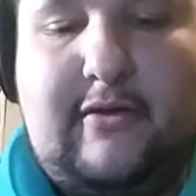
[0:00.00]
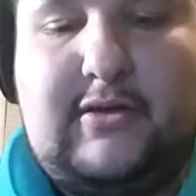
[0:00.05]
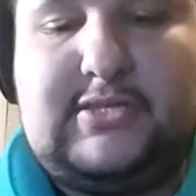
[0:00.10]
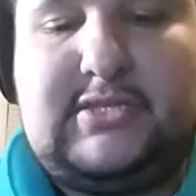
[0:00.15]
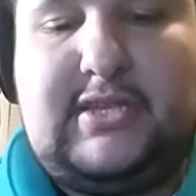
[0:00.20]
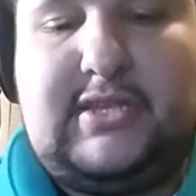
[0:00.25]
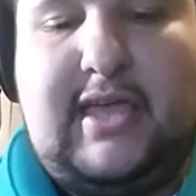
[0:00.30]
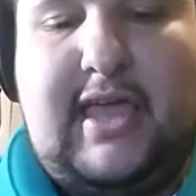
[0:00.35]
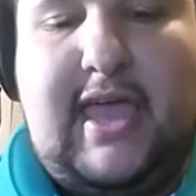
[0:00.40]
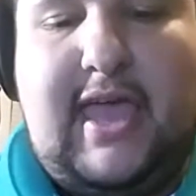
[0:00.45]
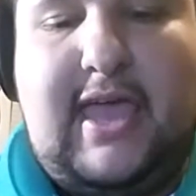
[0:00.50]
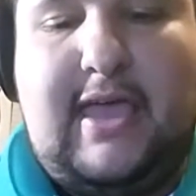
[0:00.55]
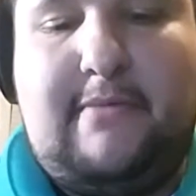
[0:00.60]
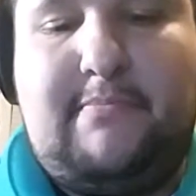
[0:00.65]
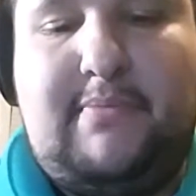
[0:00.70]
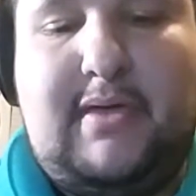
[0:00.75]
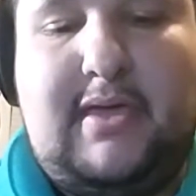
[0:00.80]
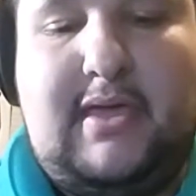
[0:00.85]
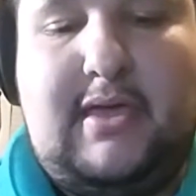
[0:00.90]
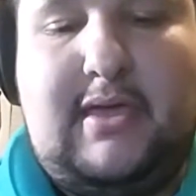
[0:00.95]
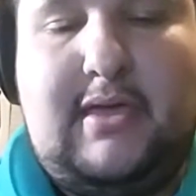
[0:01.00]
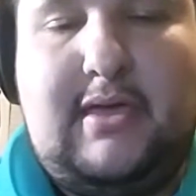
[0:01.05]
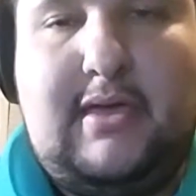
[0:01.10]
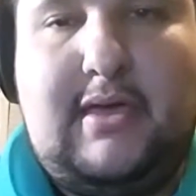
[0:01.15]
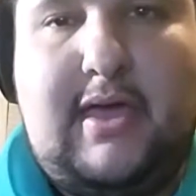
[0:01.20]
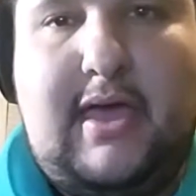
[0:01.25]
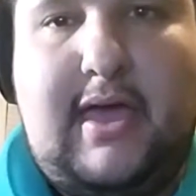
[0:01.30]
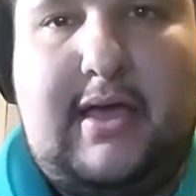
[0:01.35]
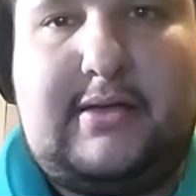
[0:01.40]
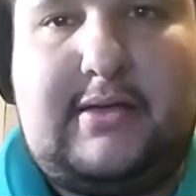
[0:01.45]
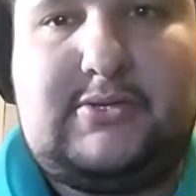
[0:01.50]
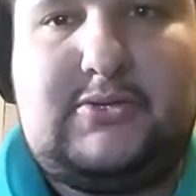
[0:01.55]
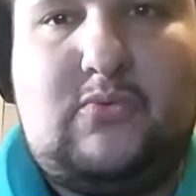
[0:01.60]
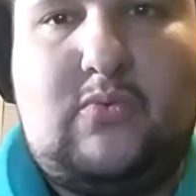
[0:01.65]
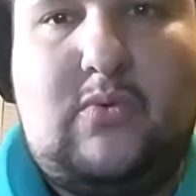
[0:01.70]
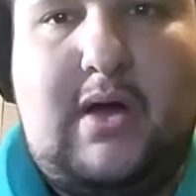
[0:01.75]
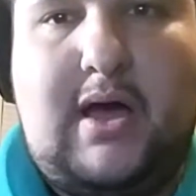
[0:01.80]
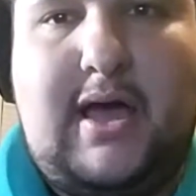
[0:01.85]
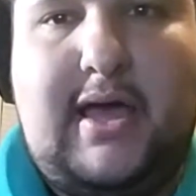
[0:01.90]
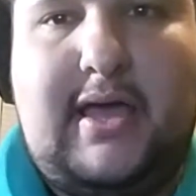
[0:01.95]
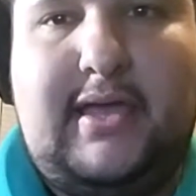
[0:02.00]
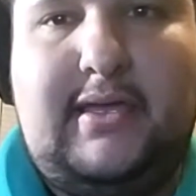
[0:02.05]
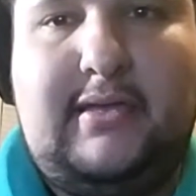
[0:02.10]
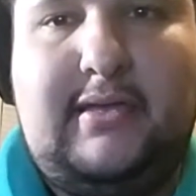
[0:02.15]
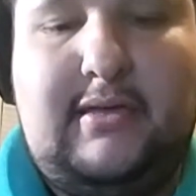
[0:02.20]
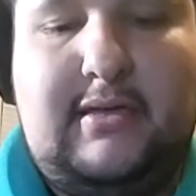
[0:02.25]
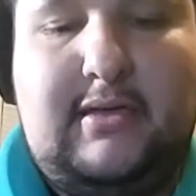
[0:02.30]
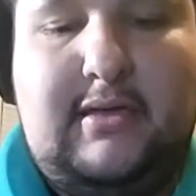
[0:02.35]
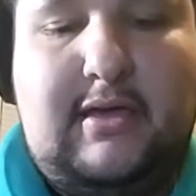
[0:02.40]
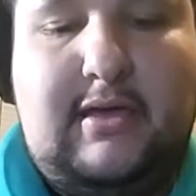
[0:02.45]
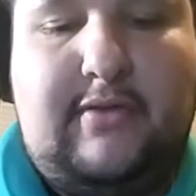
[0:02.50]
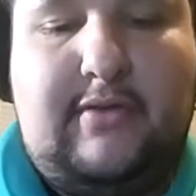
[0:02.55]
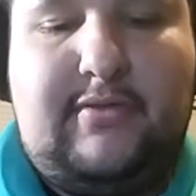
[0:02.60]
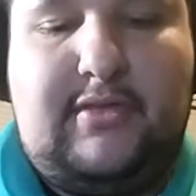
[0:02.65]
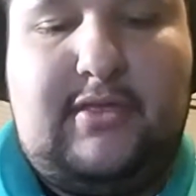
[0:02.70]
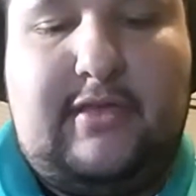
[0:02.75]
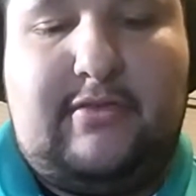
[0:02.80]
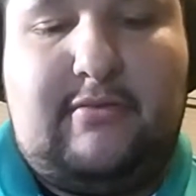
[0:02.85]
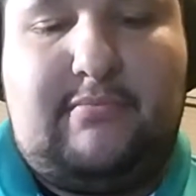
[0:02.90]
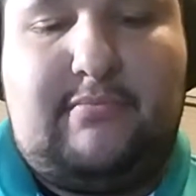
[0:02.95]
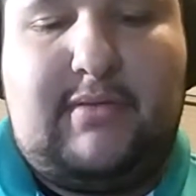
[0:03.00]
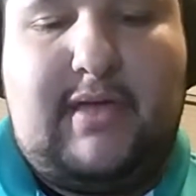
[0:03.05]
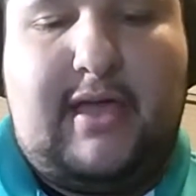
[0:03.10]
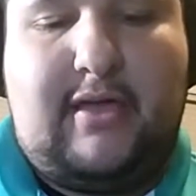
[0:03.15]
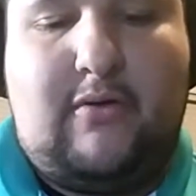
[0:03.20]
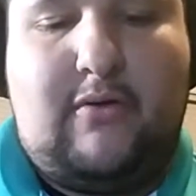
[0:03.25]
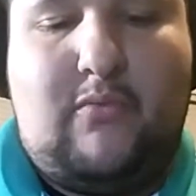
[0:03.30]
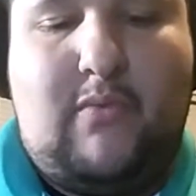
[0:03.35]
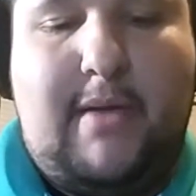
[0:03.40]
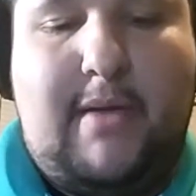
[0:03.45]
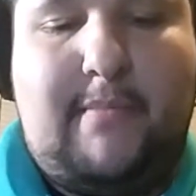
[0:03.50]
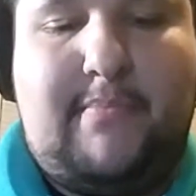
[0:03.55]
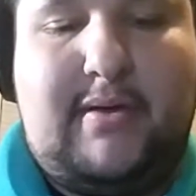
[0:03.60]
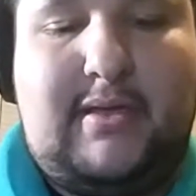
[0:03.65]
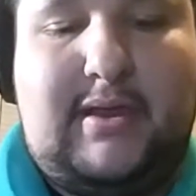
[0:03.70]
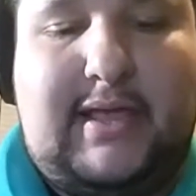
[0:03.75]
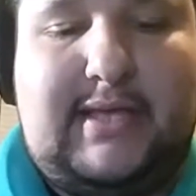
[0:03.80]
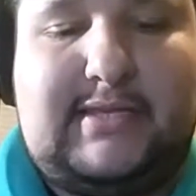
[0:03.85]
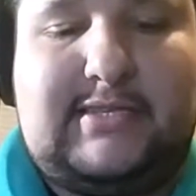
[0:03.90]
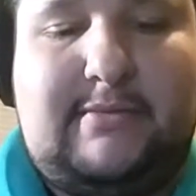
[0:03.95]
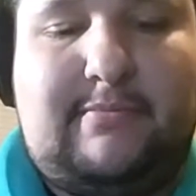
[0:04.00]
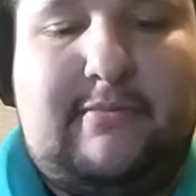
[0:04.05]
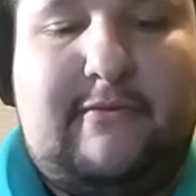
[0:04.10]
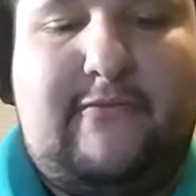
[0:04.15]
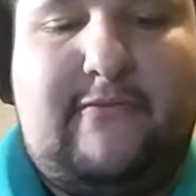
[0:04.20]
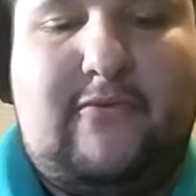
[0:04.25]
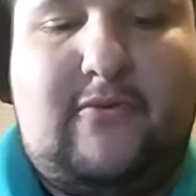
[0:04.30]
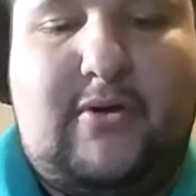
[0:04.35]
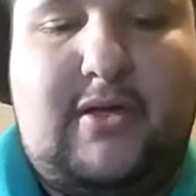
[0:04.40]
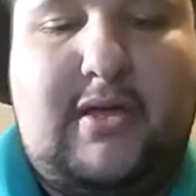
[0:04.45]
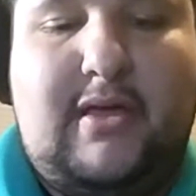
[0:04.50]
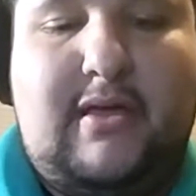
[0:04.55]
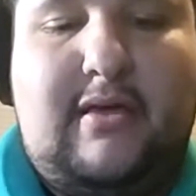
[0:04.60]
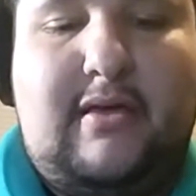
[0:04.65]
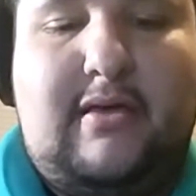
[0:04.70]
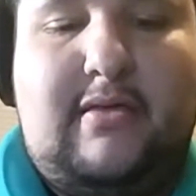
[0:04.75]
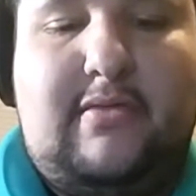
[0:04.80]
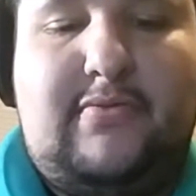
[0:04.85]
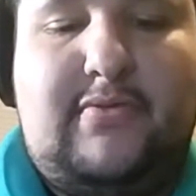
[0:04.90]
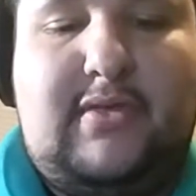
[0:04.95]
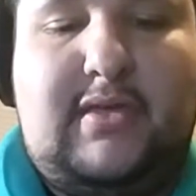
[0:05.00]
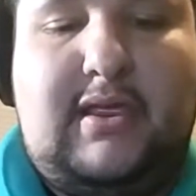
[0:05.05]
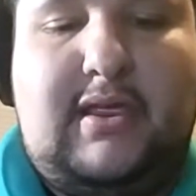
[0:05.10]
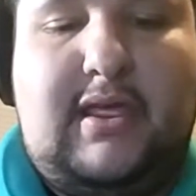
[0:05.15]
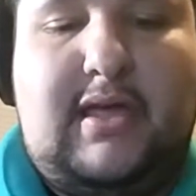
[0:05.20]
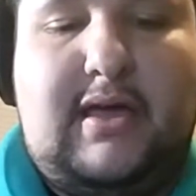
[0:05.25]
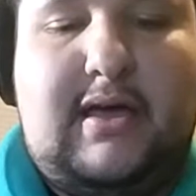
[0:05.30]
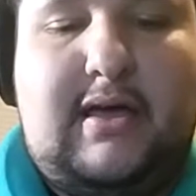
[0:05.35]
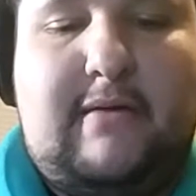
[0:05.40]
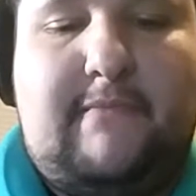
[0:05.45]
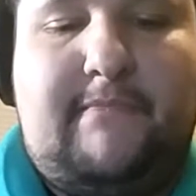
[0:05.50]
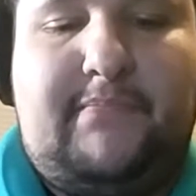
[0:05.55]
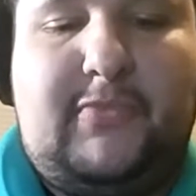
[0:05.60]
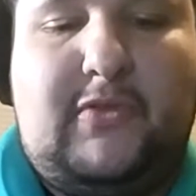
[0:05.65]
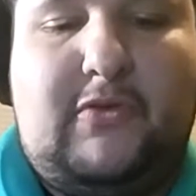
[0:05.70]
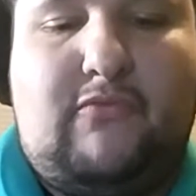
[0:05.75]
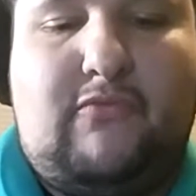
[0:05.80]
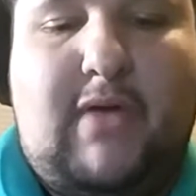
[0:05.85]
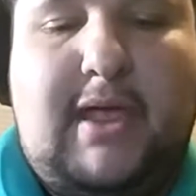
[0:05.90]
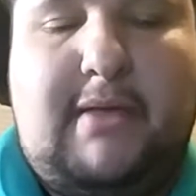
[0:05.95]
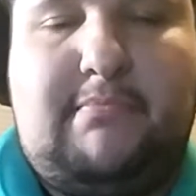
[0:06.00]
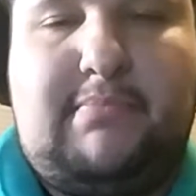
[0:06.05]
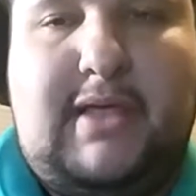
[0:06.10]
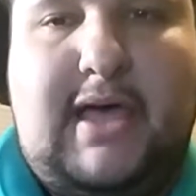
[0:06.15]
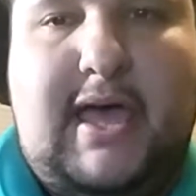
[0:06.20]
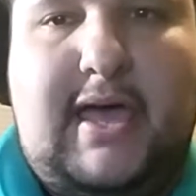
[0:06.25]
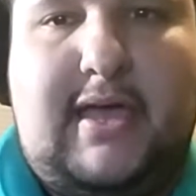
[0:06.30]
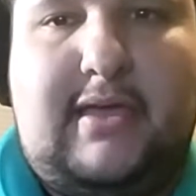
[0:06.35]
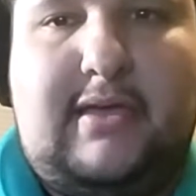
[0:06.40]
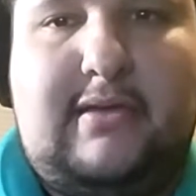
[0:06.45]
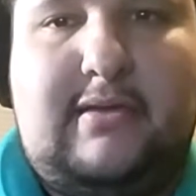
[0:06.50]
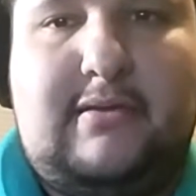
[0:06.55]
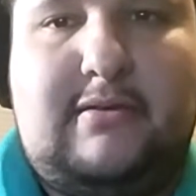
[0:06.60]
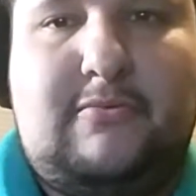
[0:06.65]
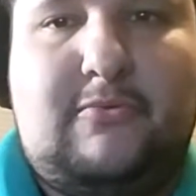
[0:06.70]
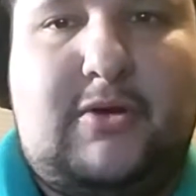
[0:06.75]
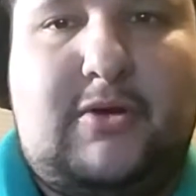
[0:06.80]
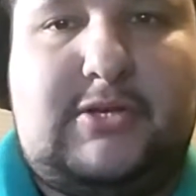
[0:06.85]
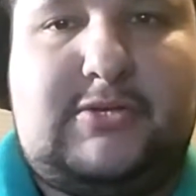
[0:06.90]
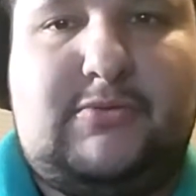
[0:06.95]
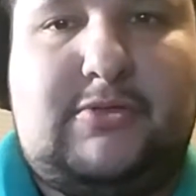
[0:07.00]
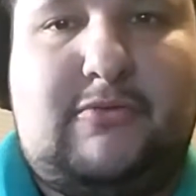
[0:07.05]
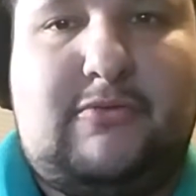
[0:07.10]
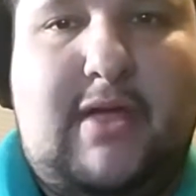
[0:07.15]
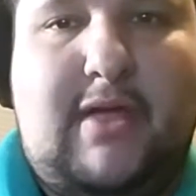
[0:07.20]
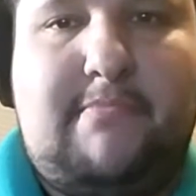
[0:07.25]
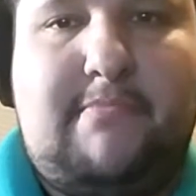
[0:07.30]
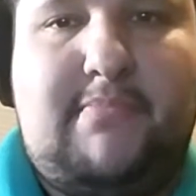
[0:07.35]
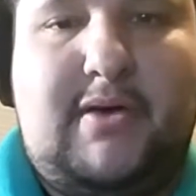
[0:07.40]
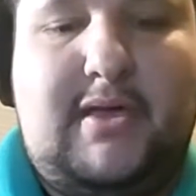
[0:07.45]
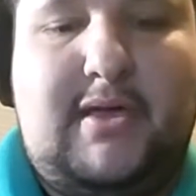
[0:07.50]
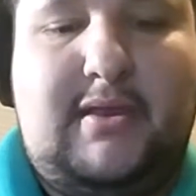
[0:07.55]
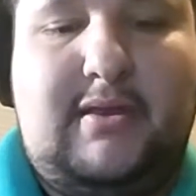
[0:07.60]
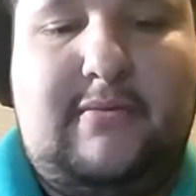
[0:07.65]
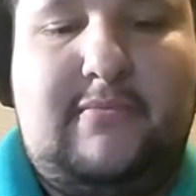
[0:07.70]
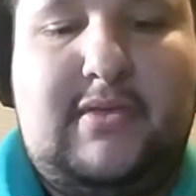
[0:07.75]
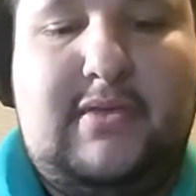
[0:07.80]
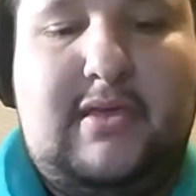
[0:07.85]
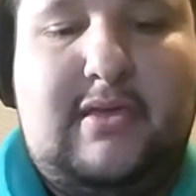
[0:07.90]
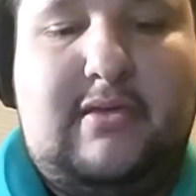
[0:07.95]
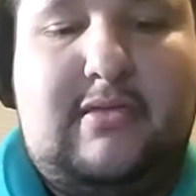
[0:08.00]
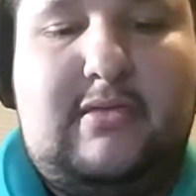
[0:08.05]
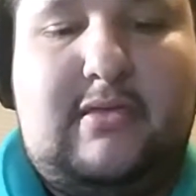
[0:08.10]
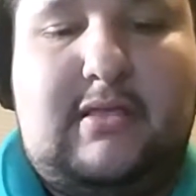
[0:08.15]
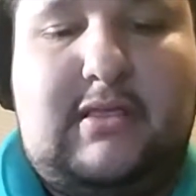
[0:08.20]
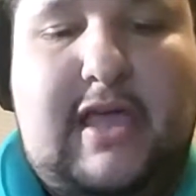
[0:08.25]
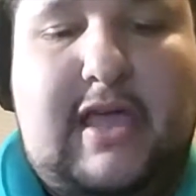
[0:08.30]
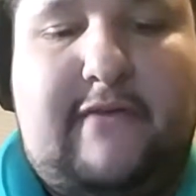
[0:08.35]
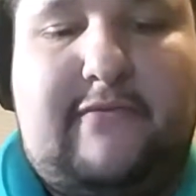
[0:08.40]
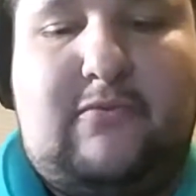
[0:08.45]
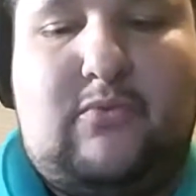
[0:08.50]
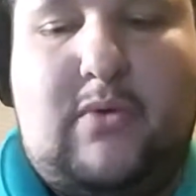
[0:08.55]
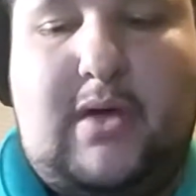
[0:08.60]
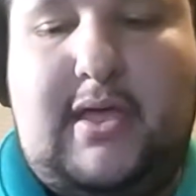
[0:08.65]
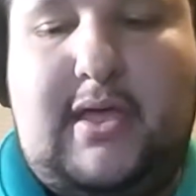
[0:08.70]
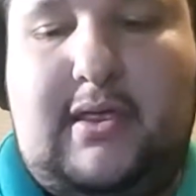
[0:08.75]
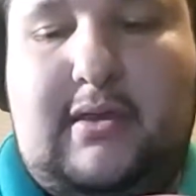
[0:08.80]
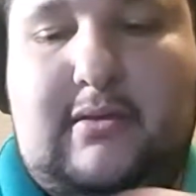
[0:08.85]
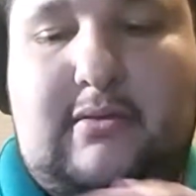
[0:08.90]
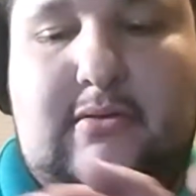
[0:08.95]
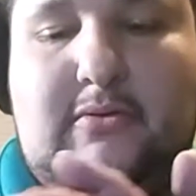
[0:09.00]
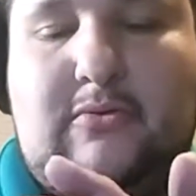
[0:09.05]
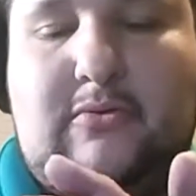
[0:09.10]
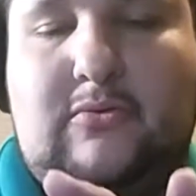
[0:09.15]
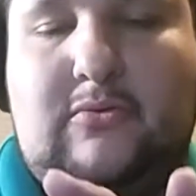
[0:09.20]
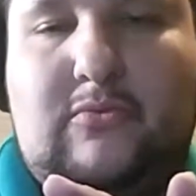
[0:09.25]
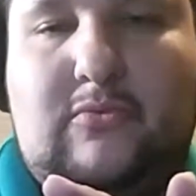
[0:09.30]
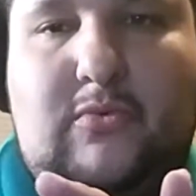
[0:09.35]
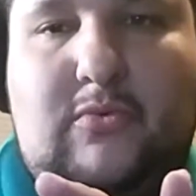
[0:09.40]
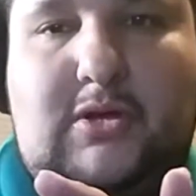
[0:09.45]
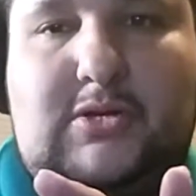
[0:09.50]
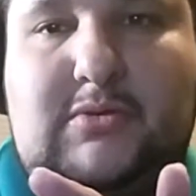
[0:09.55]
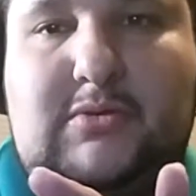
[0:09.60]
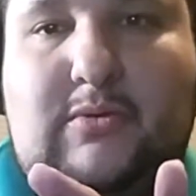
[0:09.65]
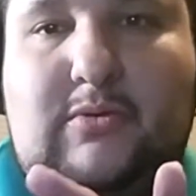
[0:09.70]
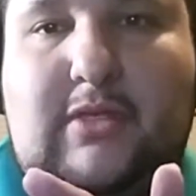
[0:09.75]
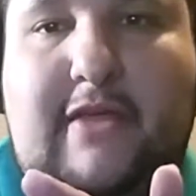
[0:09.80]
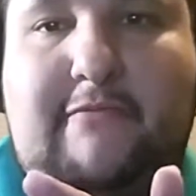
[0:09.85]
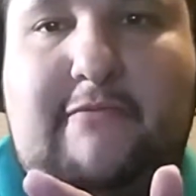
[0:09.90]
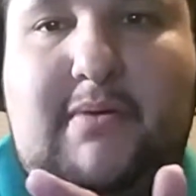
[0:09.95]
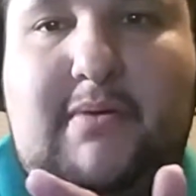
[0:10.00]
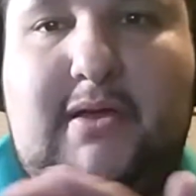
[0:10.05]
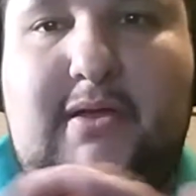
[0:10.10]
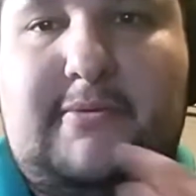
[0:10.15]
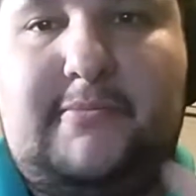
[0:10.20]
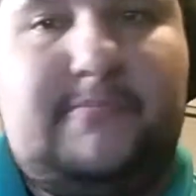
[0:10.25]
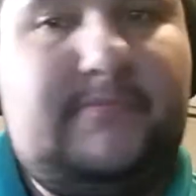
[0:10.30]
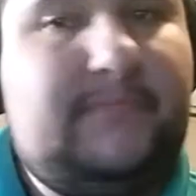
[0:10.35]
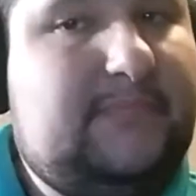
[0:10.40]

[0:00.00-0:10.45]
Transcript: you have the A, B, X, Y. Then you have the black and white button. Like I said before, the um, right black works with the right button. The left white works with the left button.